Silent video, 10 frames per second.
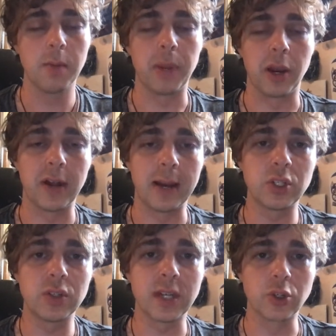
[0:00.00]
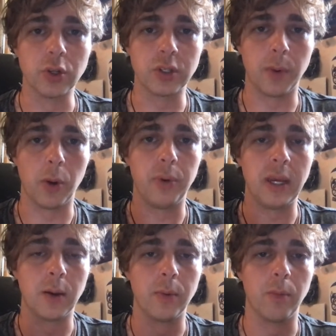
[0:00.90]
Paradigm Shift Central is about
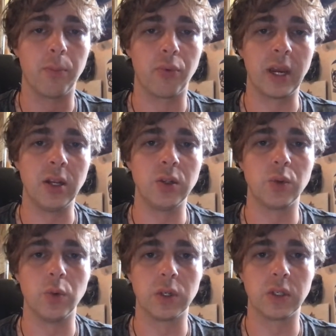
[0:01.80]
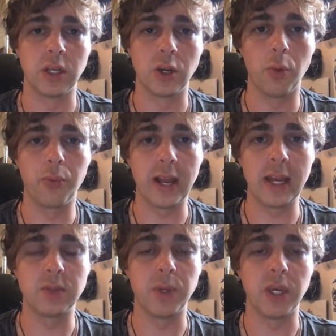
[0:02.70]
being able to bring it into a single
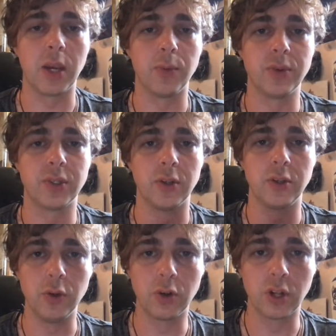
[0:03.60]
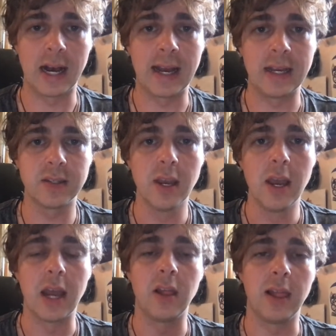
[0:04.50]
place, being able to utilize
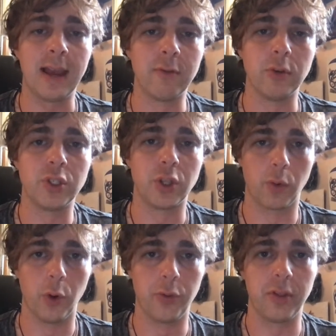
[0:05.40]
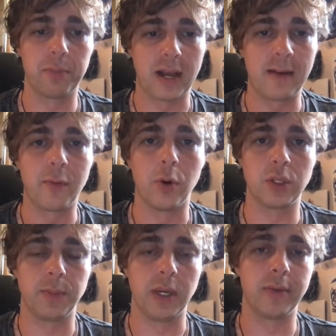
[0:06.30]
and leverage the growth of the platform
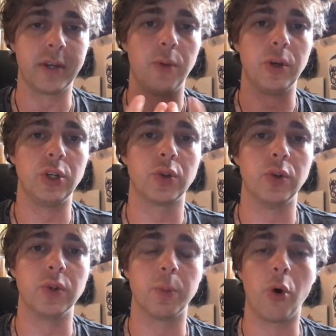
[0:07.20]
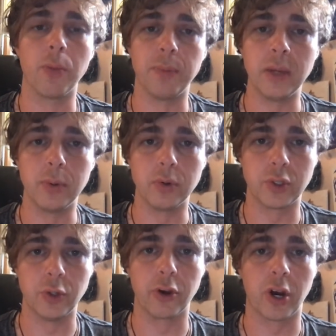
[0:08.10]
to be able to help introduce more people
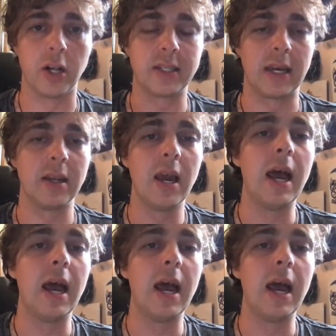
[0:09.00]
to your content.